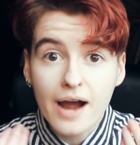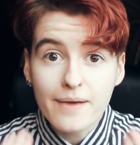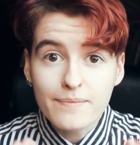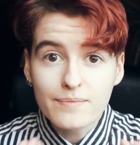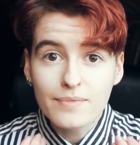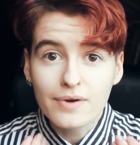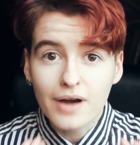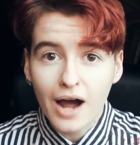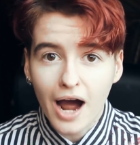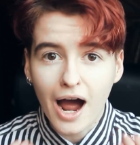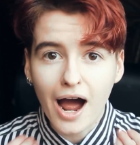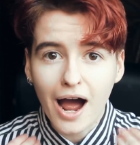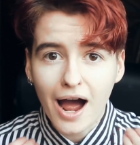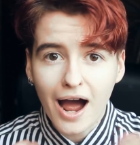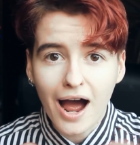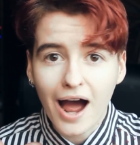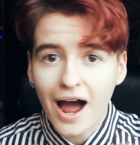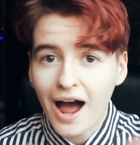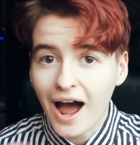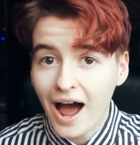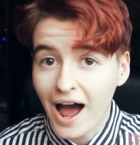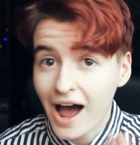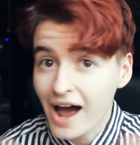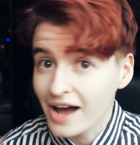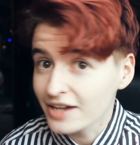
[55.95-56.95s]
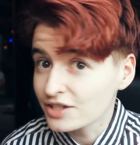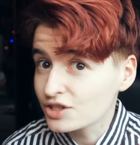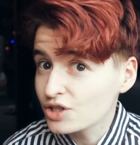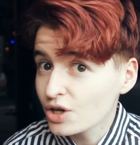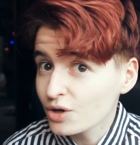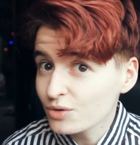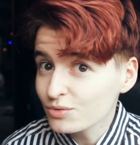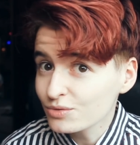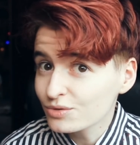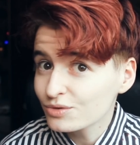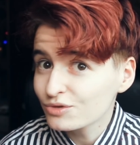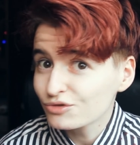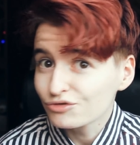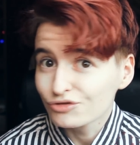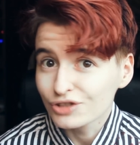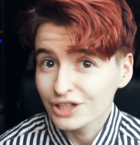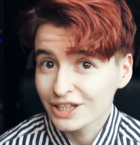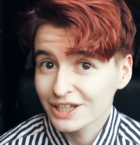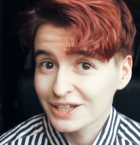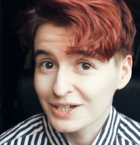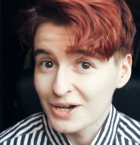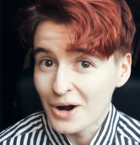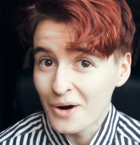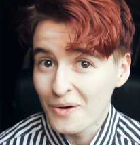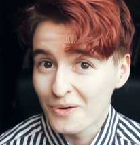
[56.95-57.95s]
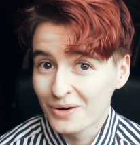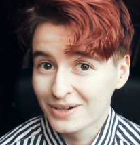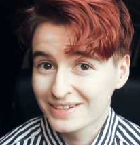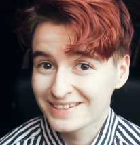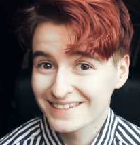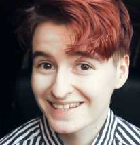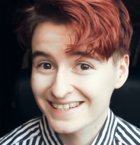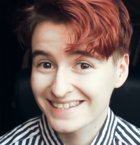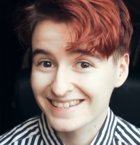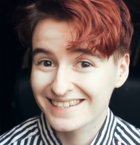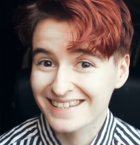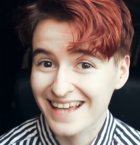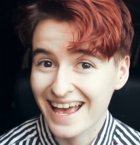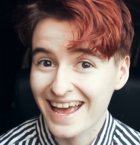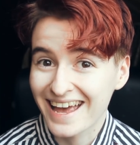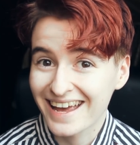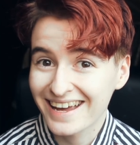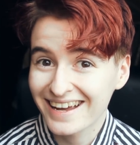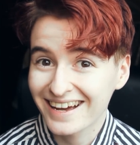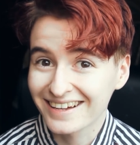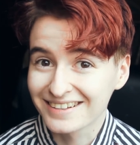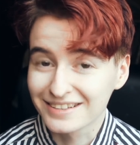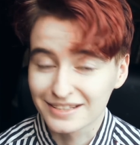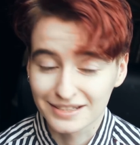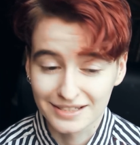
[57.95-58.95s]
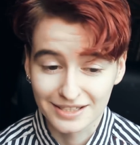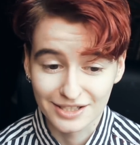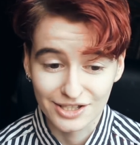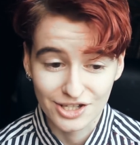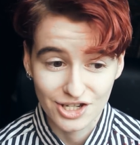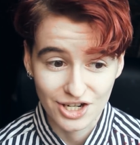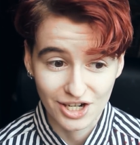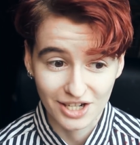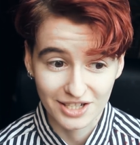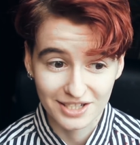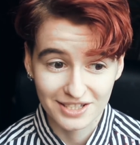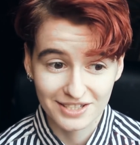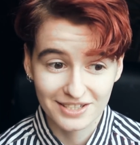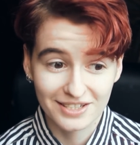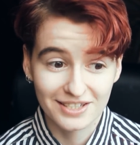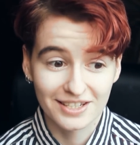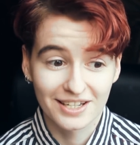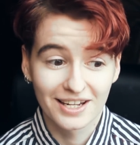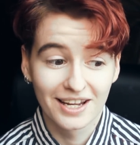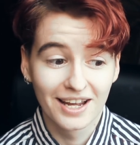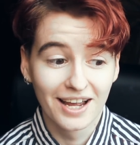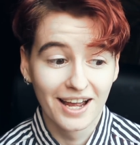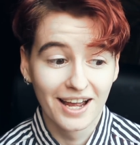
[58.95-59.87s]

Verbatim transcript: I'm I don't really know what to say other than just